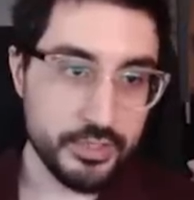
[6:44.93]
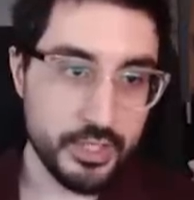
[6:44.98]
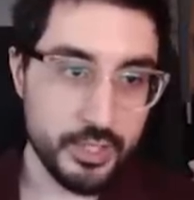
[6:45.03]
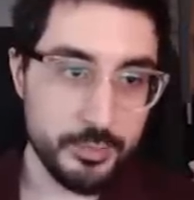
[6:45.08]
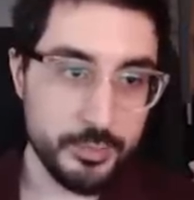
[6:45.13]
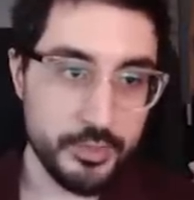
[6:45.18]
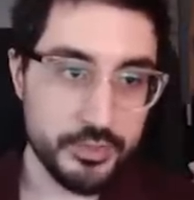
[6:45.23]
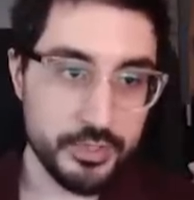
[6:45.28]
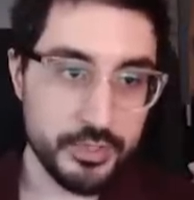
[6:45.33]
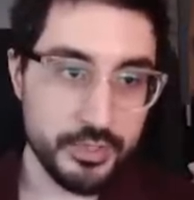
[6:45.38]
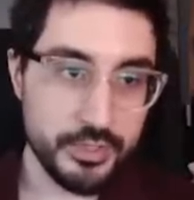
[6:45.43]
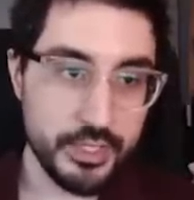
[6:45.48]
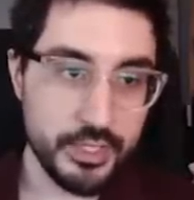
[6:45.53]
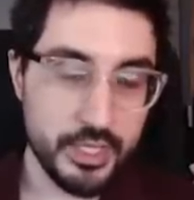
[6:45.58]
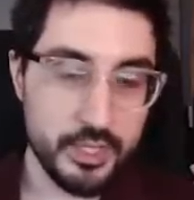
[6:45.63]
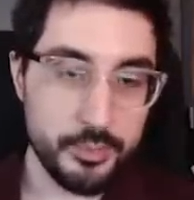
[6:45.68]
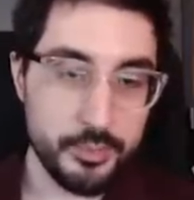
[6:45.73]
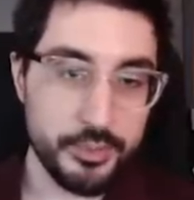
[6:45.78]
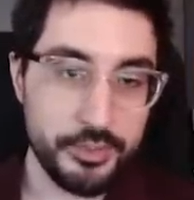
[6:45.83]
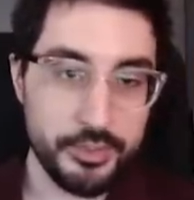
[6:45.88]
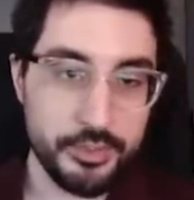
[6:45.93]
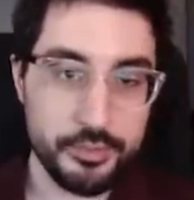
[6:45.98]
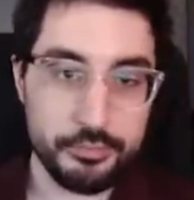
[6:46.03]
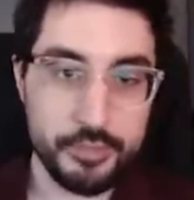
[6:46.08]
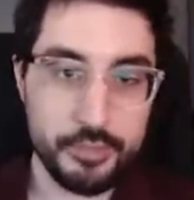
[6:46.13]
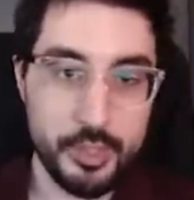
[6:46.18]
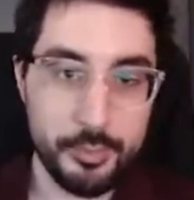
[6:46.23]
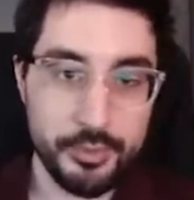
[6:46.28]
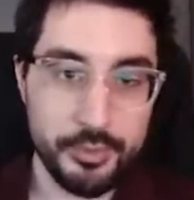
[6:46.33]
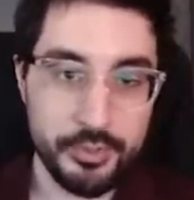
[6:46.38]
I'm using the Amulet
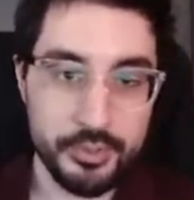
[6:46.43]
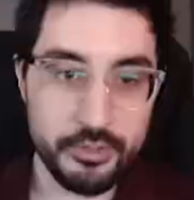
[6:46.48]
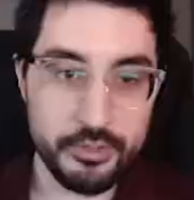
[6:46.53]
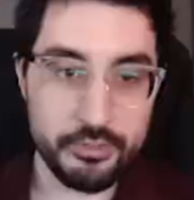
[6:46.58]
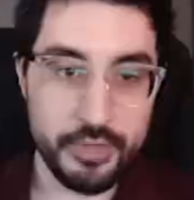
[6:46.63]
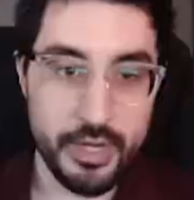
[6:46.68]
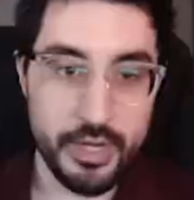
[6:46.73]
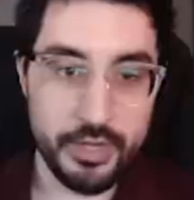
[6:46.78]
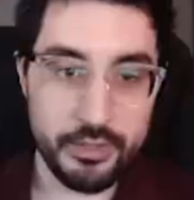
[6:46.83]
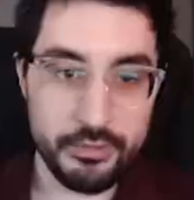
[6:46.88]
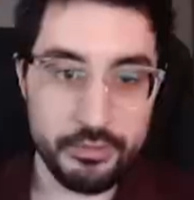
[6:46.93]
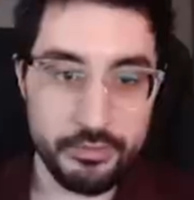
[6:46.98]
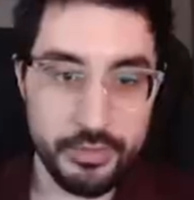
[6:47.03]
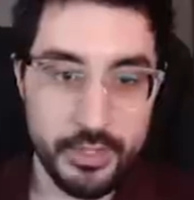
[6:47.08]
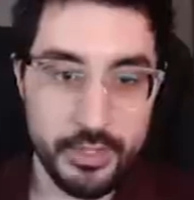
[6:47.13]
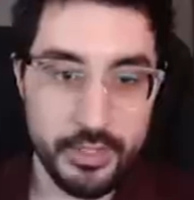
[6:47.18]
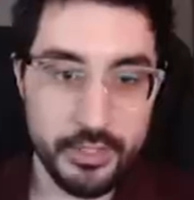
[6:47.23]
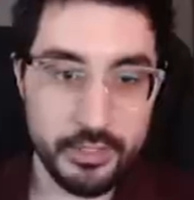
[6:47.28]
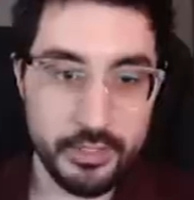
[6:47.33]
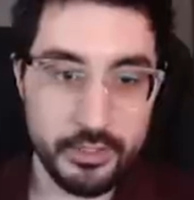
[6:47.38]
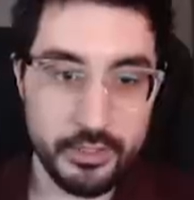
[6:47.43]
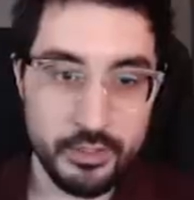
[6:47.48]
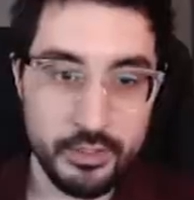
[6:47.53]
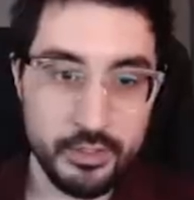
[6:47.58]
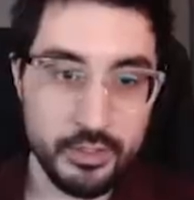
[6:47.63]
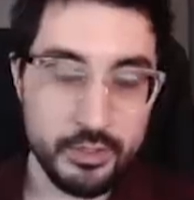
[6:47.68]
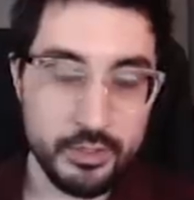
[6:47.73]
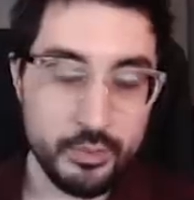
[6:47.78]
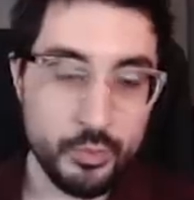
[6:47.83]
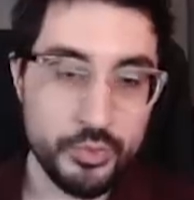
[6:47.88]
Replica Dragon Fang,
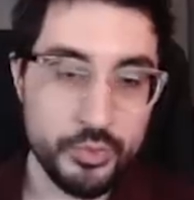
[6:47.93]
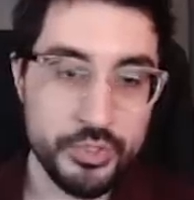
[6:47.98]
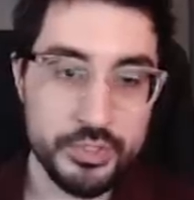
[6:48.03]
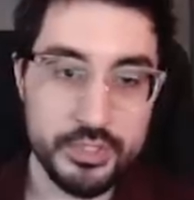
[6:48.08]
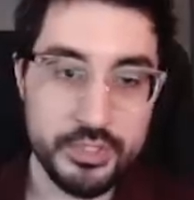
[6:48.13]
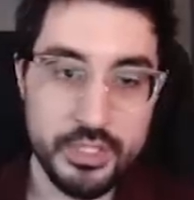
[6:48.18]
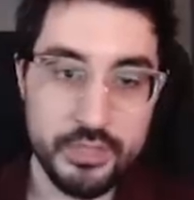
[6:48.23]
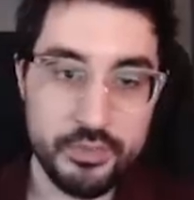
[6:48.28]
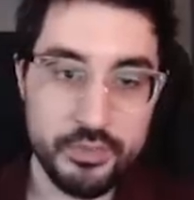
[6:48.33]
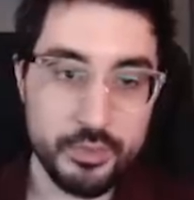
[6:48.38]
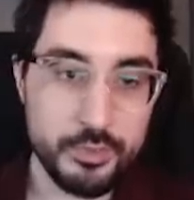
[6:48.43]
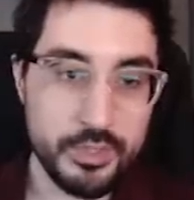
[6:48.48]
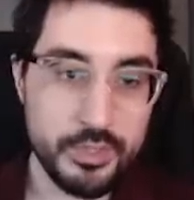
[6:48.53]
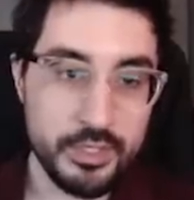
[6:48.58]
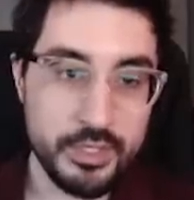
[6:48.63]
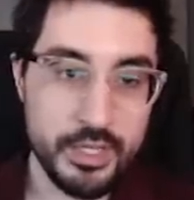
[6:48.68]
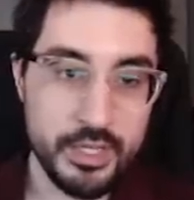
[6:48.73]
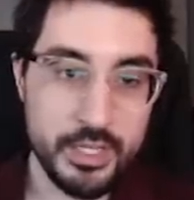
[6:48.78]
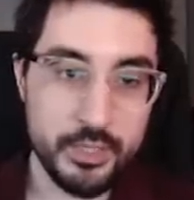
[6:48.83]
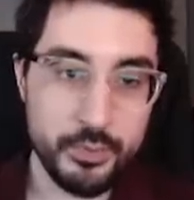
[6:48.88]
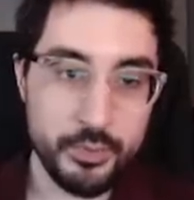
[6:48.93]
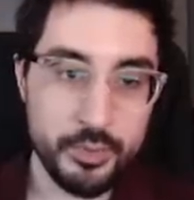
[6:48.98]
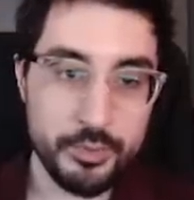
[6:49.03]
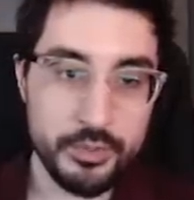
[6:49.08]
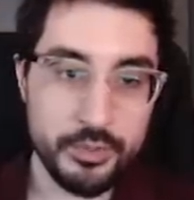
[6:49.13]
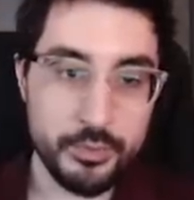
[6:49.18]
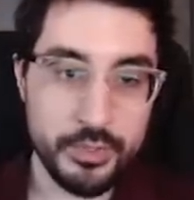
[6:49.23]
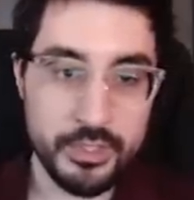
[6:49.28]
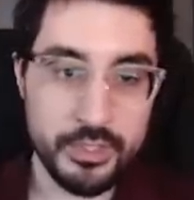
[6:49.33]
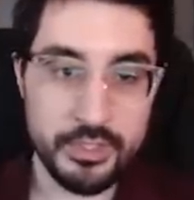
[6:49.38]
which is giving me anywhere
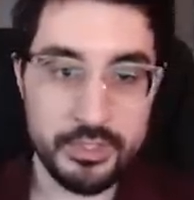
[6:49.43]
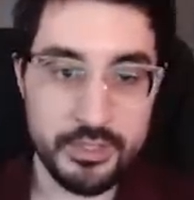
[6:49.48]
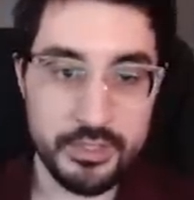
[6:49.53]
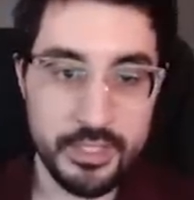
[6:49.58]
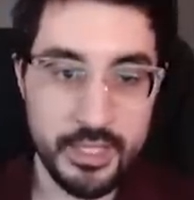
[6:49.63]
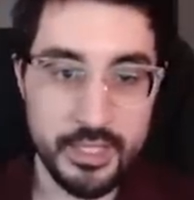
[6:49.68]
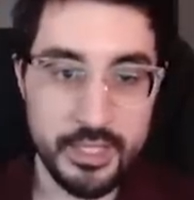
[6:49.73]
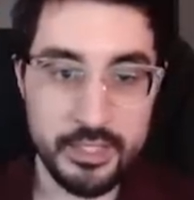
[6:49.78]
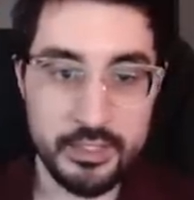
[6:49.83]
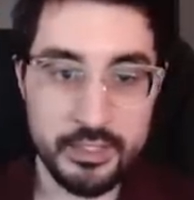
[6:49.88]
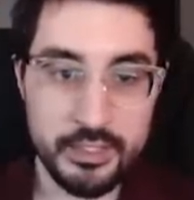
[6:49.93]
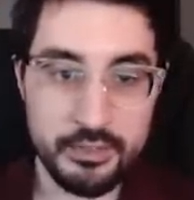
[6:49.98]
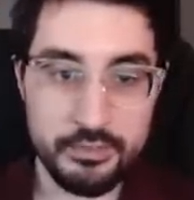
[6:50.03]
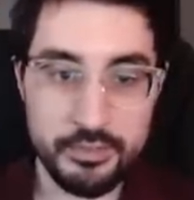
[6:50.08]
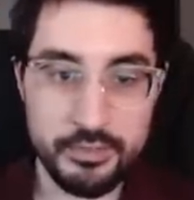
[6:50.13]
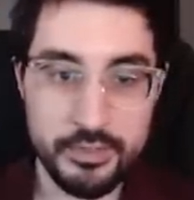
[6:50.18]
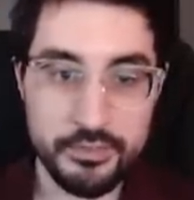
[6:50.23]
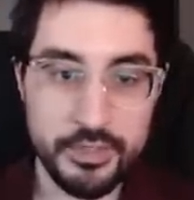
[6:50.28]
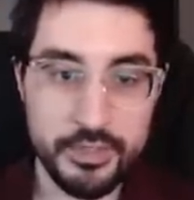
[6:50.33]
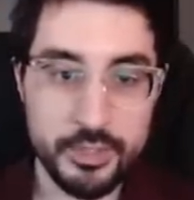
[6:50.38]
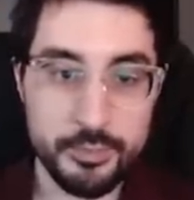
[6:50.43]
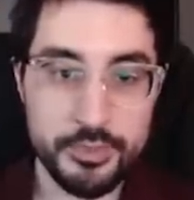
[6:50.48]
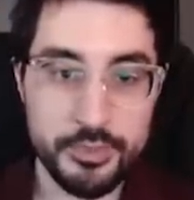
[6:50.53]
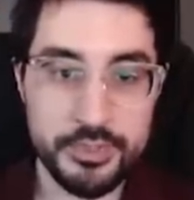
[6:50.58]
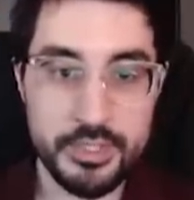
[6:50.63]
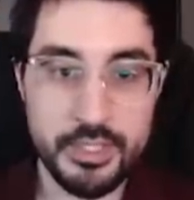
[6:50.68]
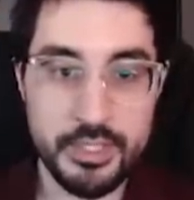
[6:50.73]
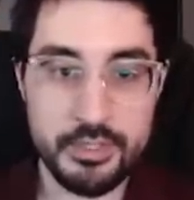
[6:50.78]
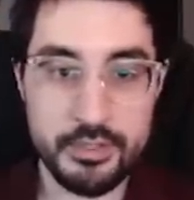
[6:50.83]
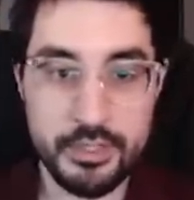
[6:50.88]
between 10 and
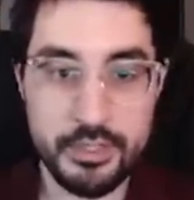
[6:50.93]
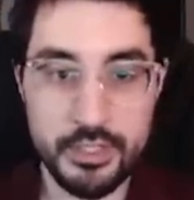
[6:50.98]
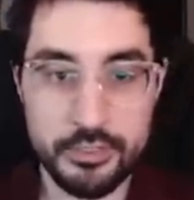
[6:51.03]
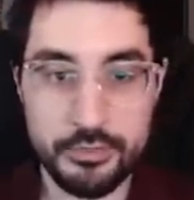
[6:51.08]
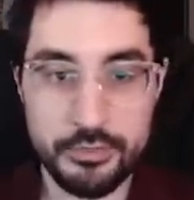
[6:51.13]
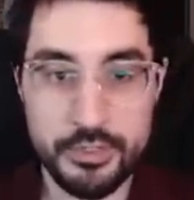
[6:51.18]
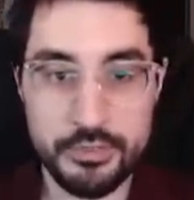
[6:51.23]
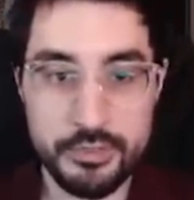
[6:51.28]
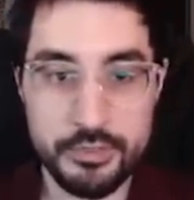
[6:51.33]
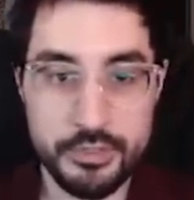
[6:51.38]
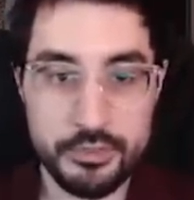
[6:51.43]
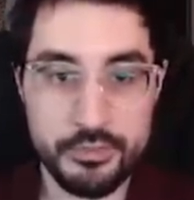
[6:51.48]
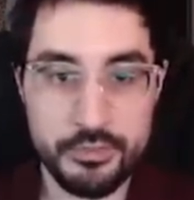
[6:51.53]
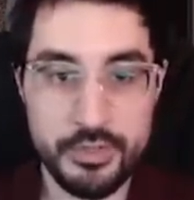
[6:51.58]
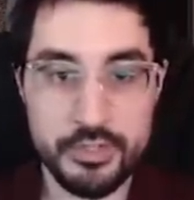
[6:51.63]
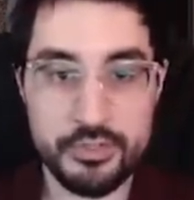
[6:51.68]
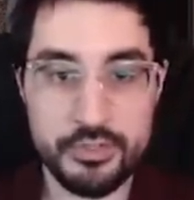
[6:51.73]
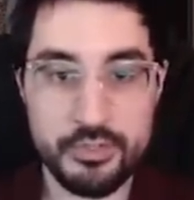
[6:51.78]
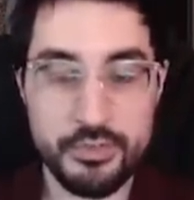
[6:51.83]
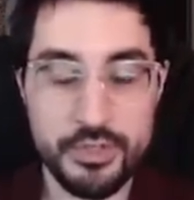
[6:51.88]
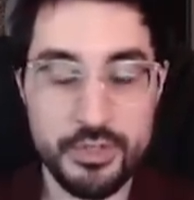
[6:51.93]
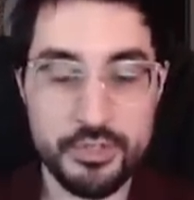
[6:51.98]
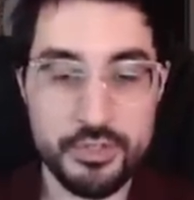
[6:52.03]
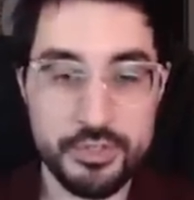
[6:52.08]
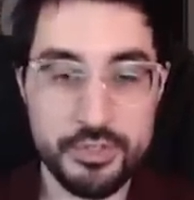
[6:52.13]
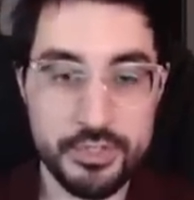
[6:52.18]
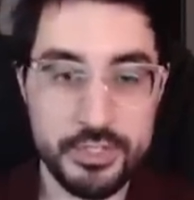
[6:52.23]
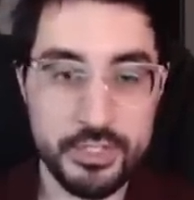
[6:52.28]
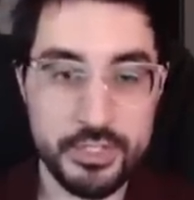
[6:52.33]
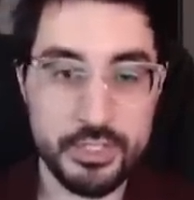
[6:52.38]
15% increased reservation
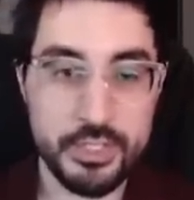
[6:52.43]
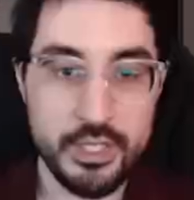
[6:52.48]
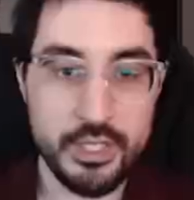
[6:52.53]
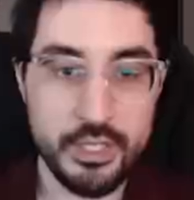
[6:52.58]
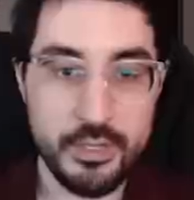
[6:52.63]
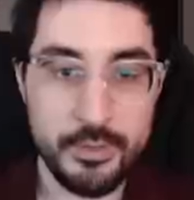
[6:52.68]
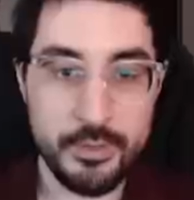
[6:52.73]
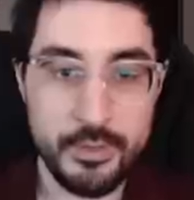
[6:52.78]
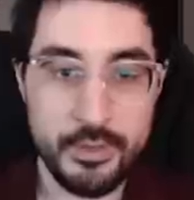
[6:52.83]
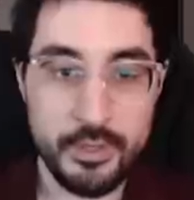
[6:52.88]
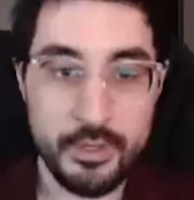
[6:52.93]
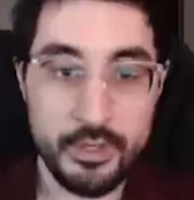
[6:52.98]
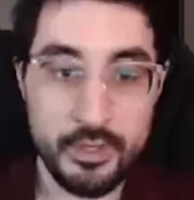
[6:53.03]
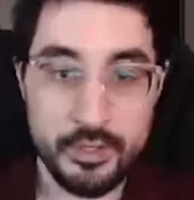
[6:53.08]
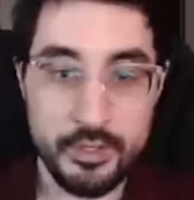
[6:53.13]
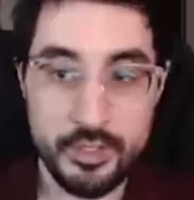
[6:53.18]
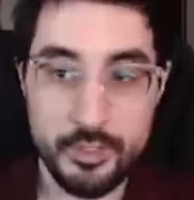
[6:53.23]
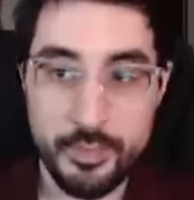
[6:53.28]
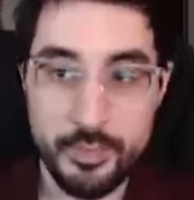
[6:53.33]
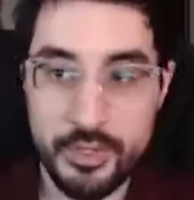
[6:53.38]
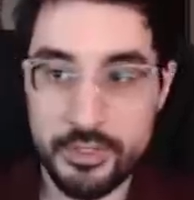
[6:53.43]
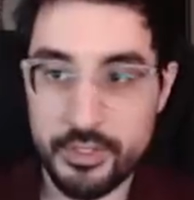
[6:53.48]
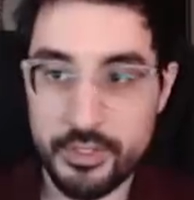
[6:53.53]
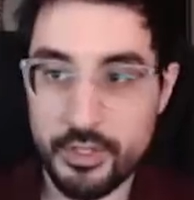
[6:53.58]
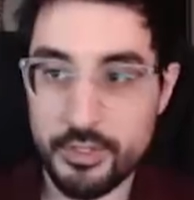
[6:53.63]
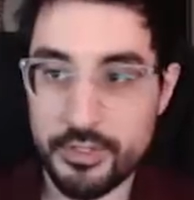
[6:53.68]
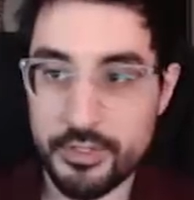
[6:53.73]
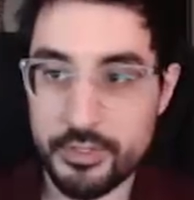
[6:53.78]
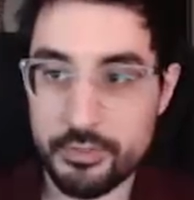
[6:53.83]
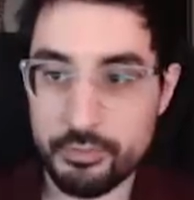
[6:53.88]
efficiency, depending
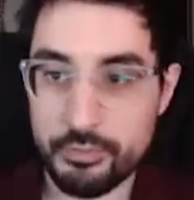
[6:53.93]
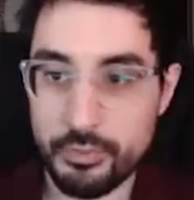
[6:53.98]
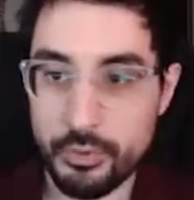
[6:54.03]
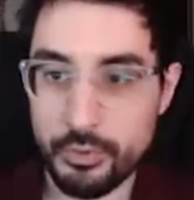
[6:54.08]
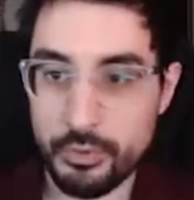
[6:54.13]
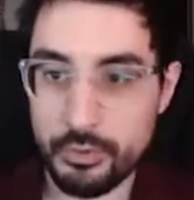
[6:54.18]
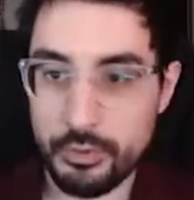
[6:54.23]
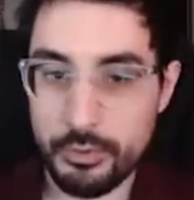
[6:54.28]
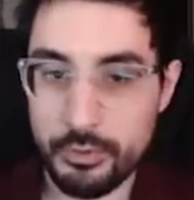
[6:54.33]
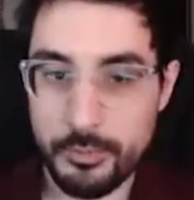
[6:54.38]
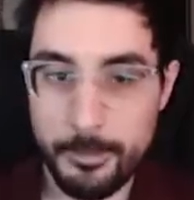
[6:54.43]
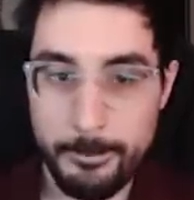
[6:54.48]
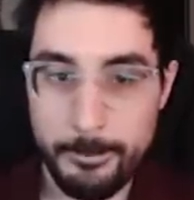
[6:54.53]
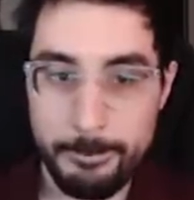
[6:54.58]
on its role.